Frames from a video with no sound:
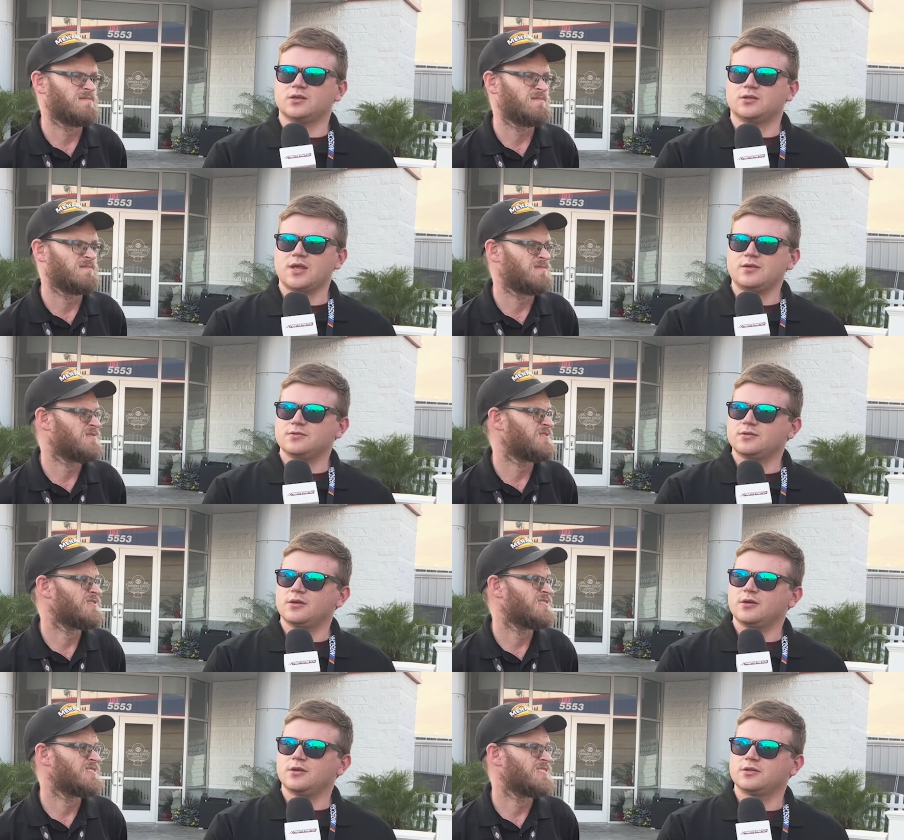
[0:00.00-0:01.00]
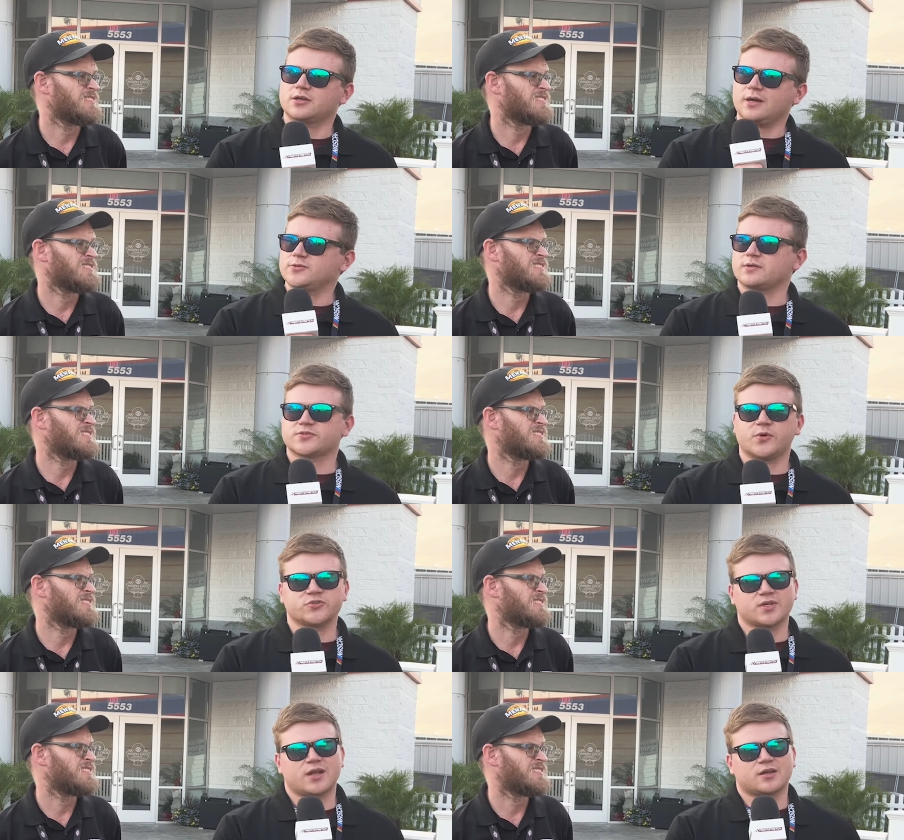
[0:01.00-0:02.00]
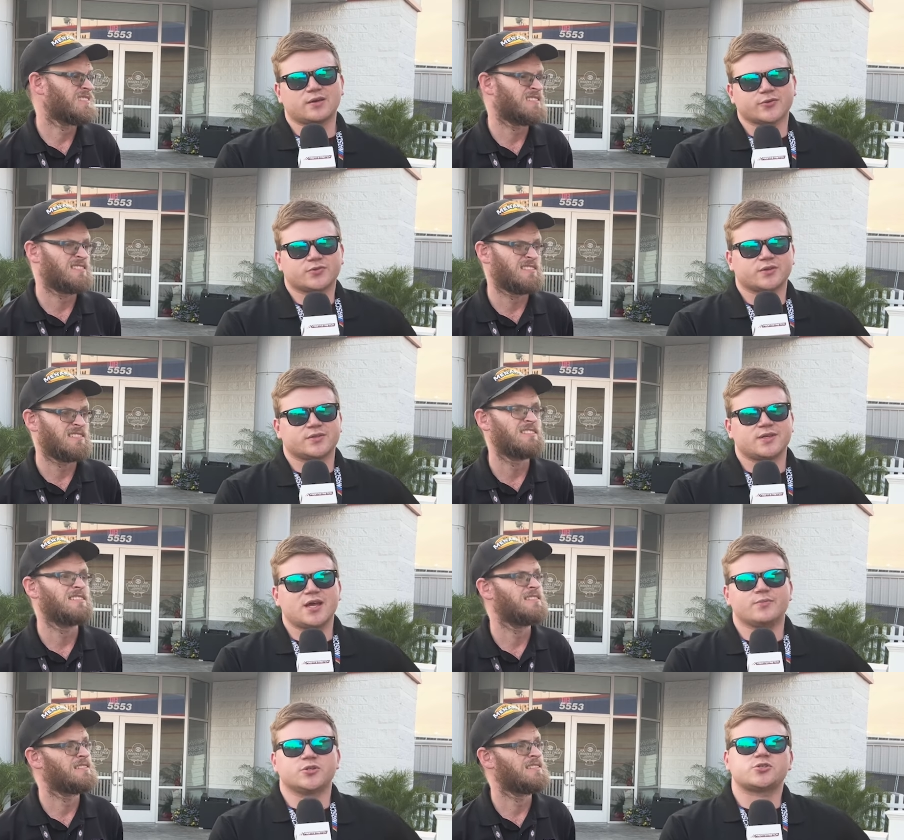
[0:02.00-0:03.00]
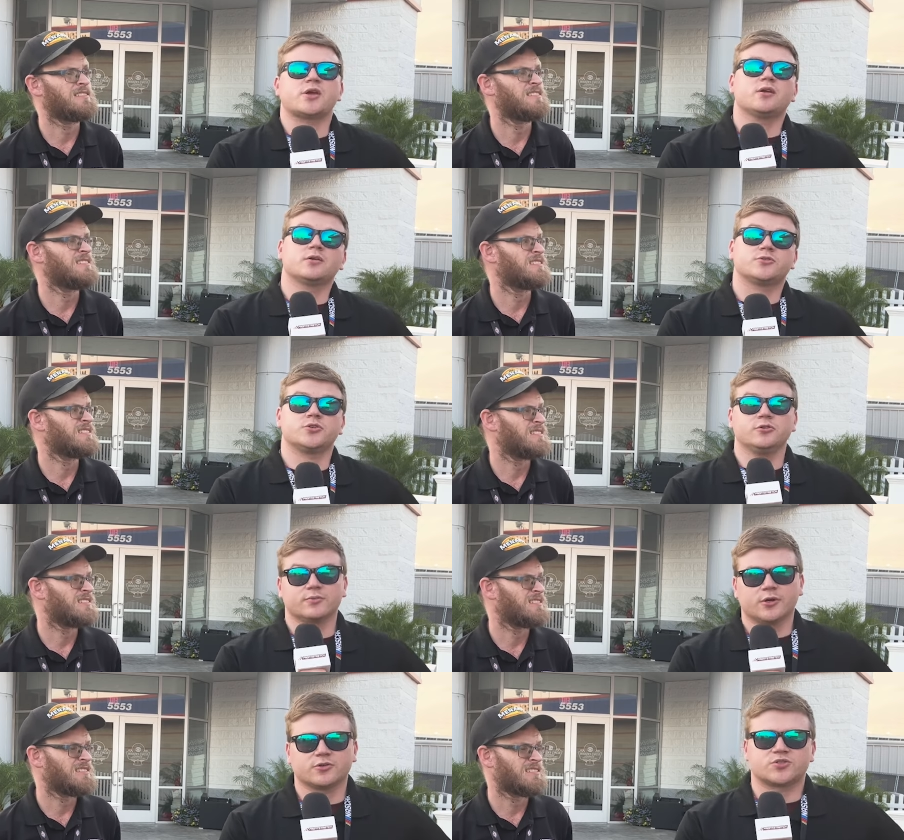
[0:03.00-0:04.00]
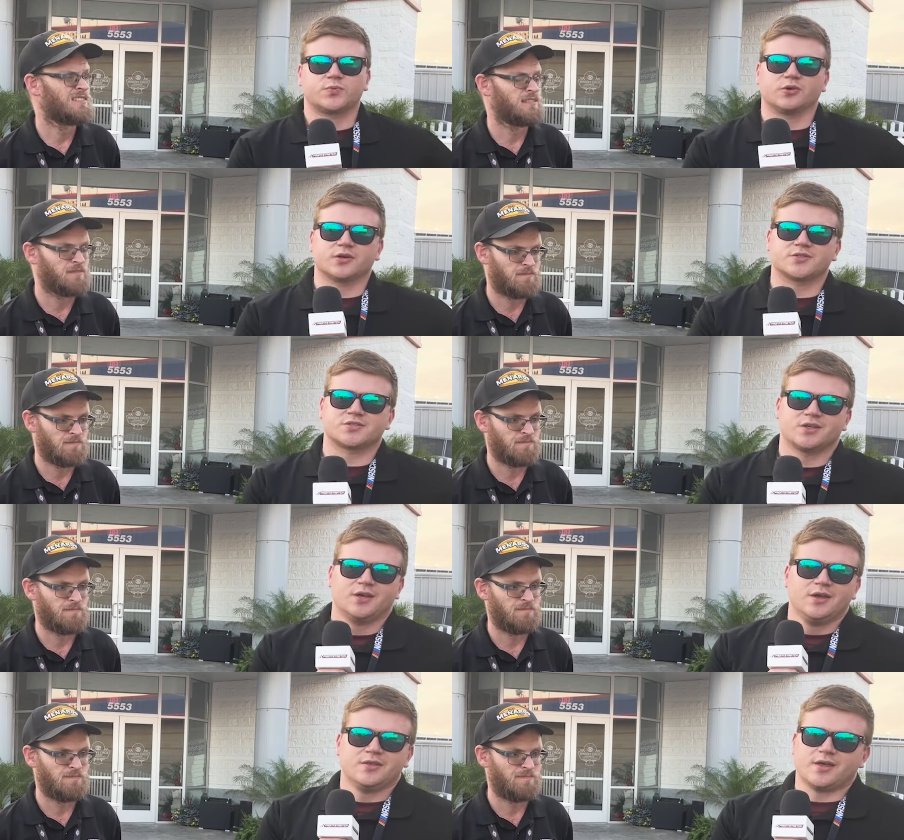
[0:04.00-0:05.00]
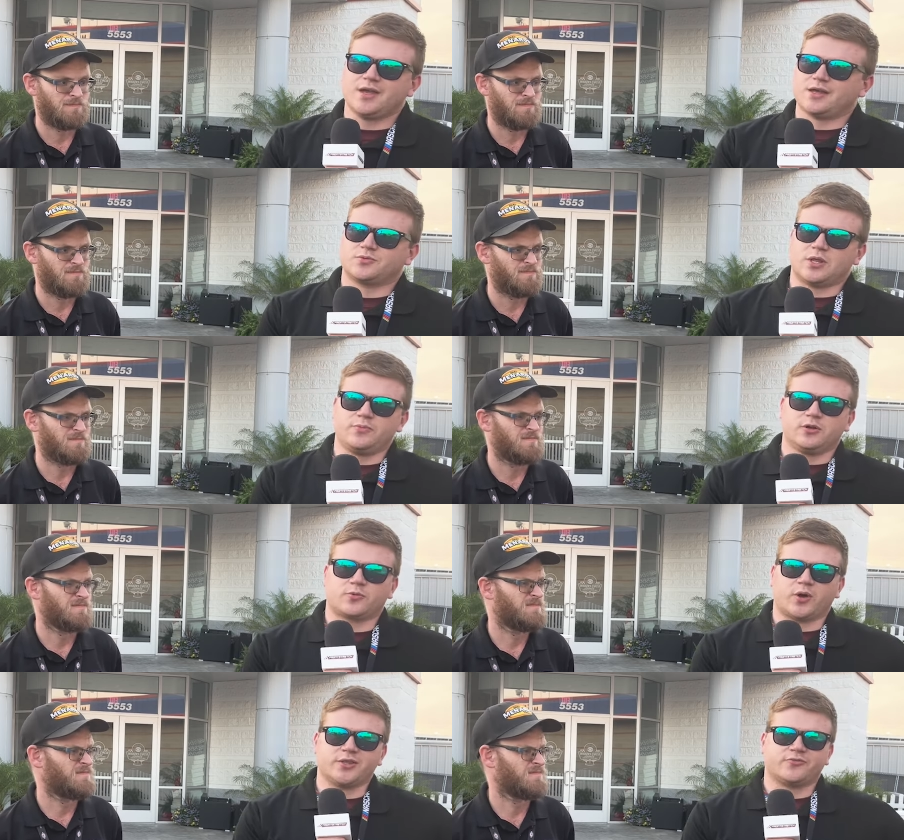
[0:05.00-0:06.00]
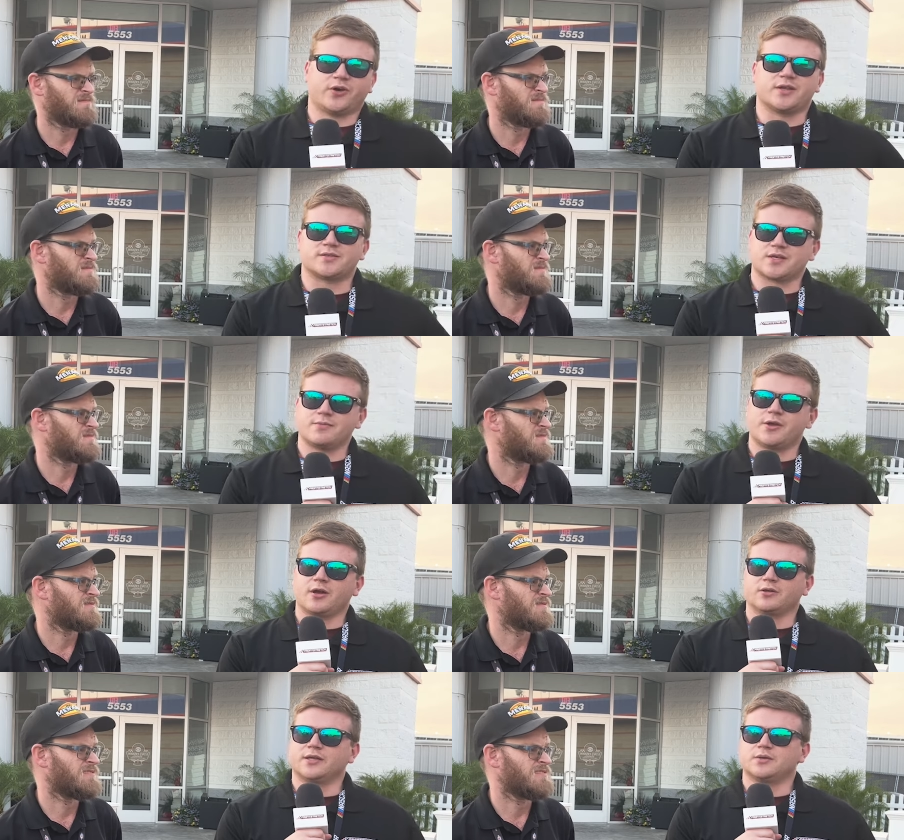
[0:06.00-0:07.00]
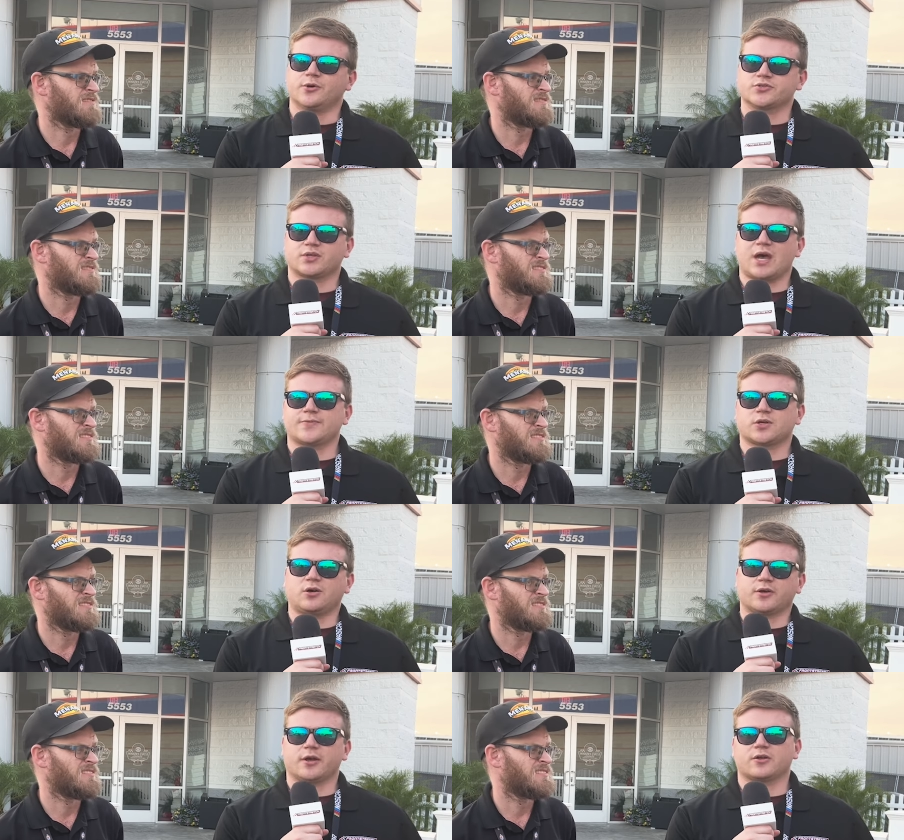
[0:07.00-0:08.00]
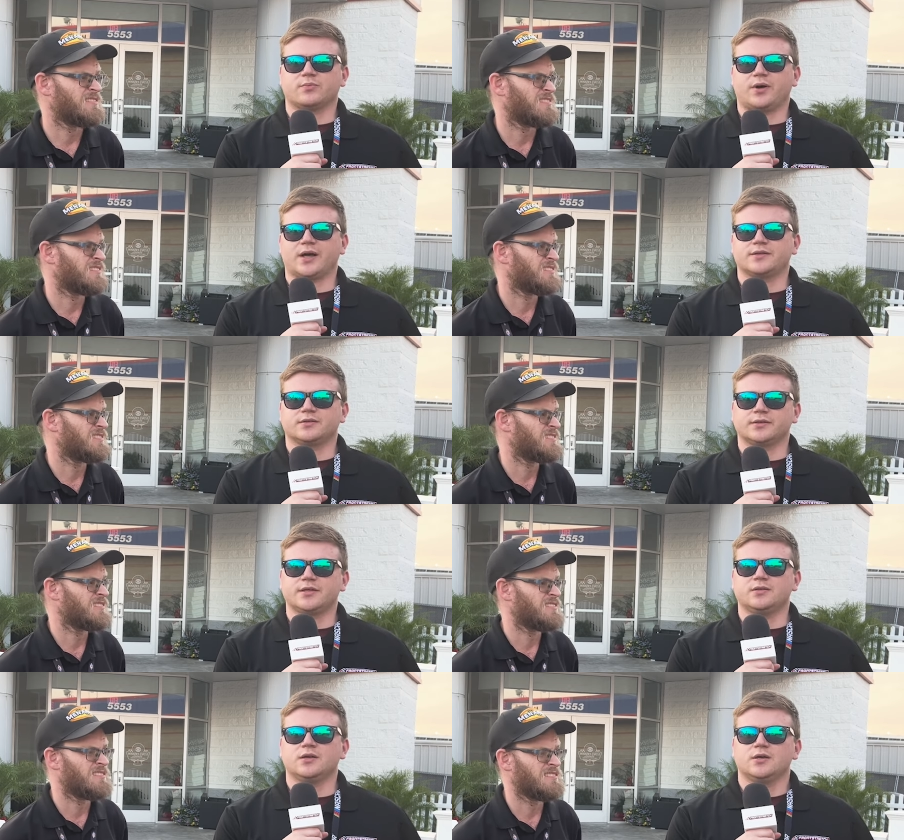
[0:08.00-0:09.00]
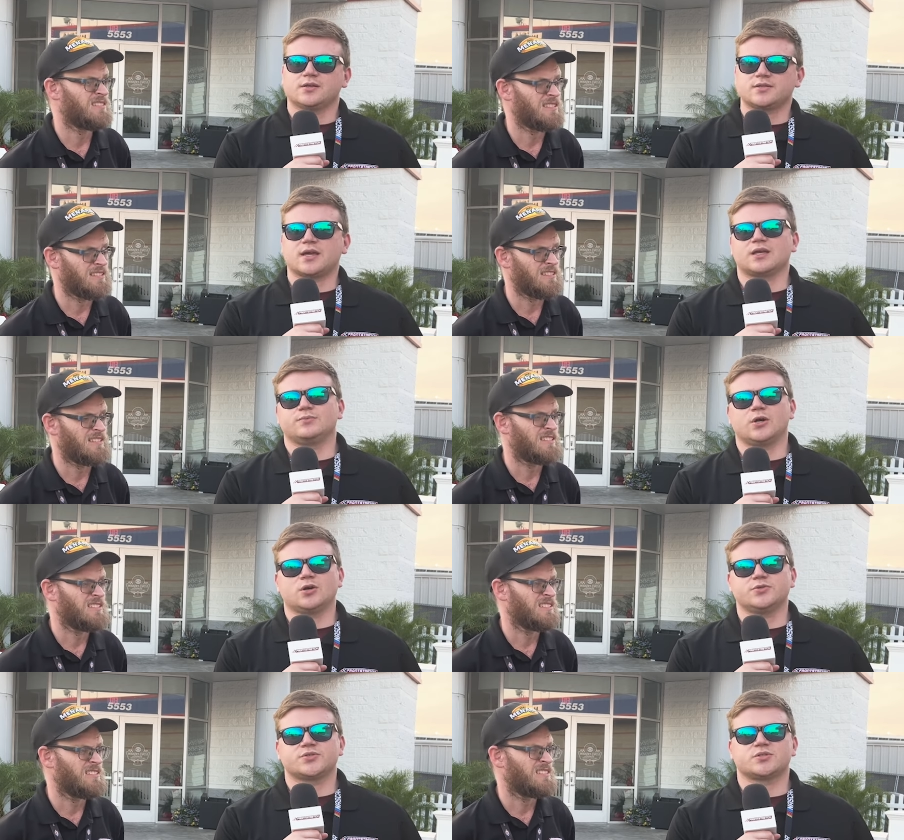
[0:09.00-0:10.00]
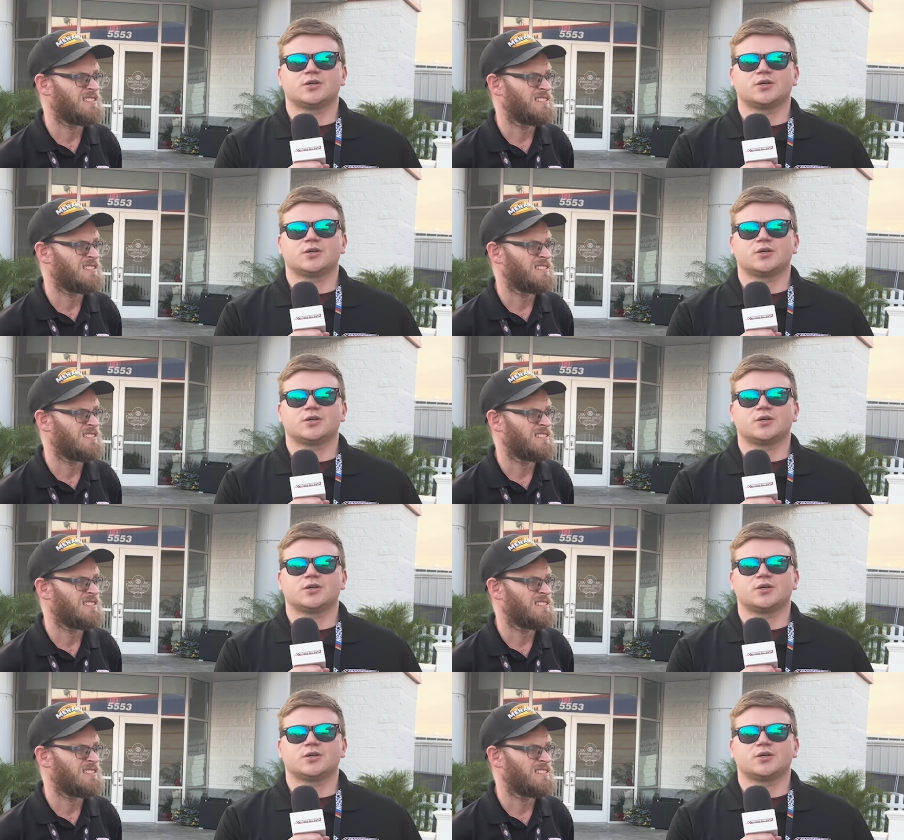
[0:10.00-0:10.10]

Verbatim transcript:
Speaker 1: they, the Cup drivers mostly had it covered throughout the day, but JR, Junior Motorsports they had they put up quite the fight. Sam Mayer led the most laps. Allgaier combined to lead the second most.